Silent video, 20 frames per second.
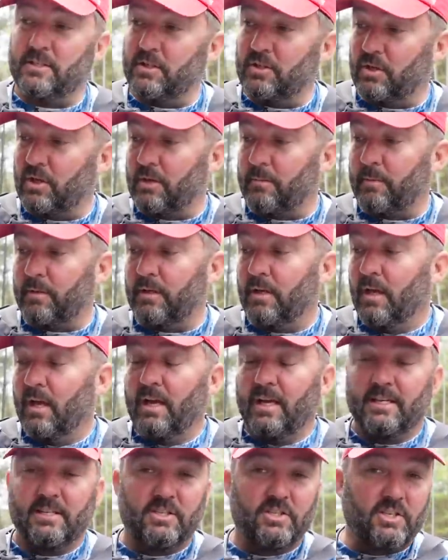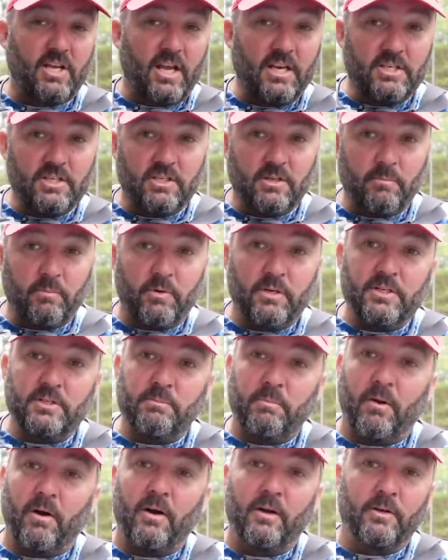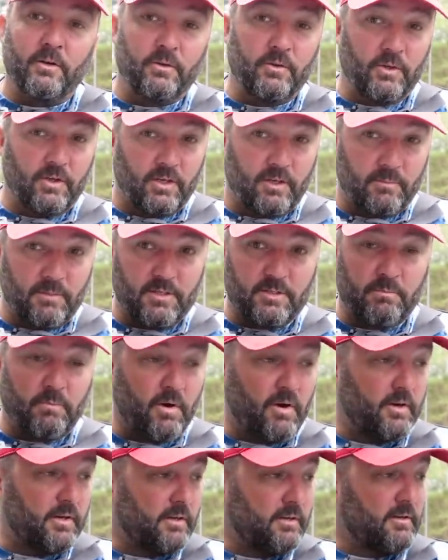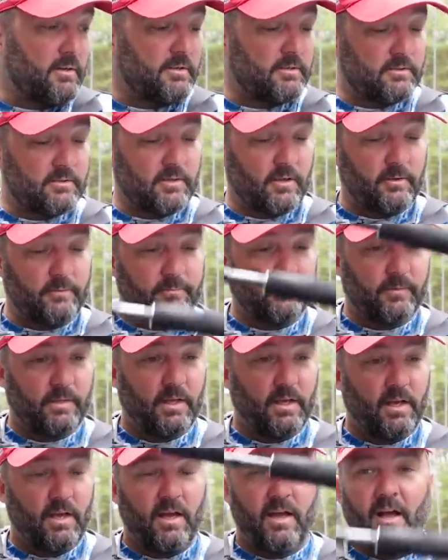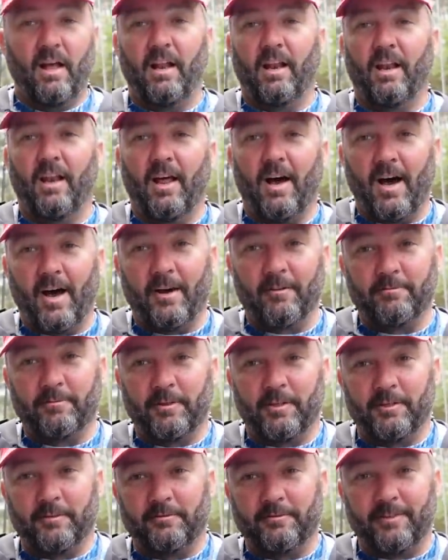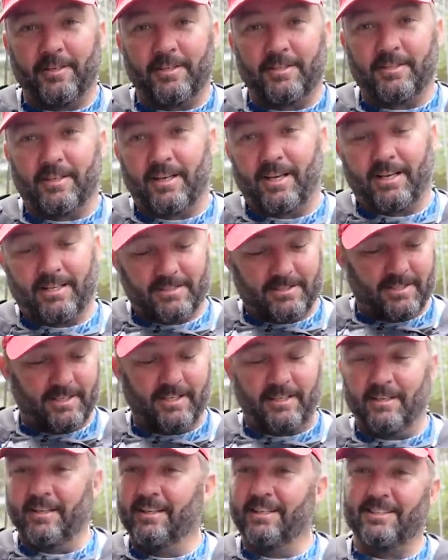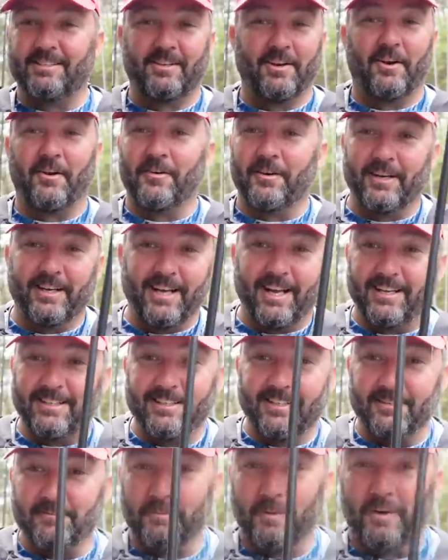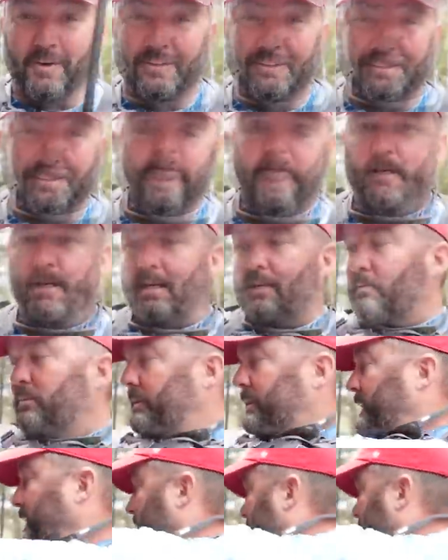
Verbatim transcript: is either going to be staging to pre-spawn or they're going to be spawning on. So a lot of fun to fish. And like I said, it's already got teeth marks. All right, so the next one